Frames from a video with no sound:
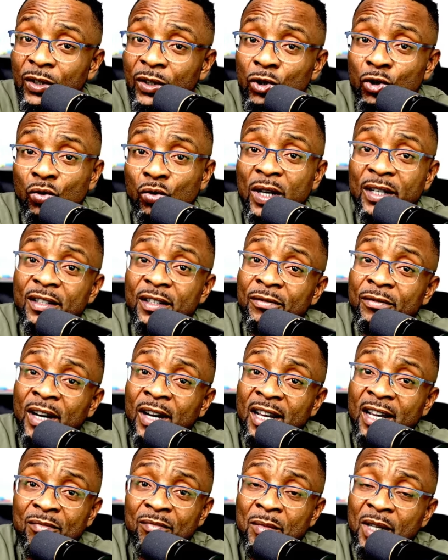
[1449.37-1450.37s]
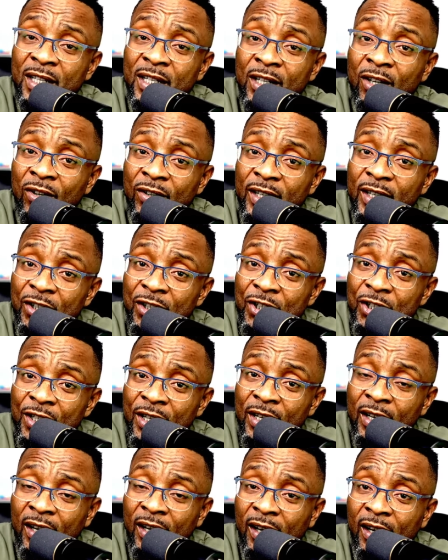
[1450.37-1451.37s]
25 million a
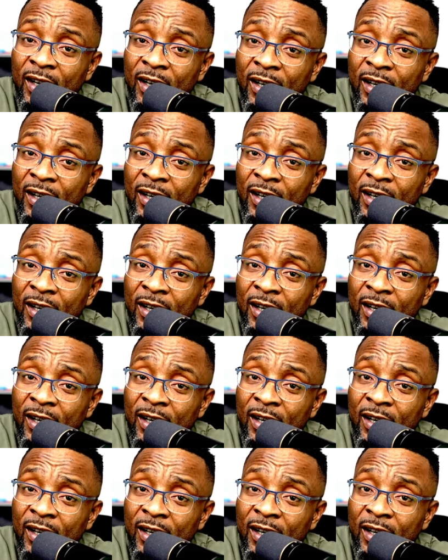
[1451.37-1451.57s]
year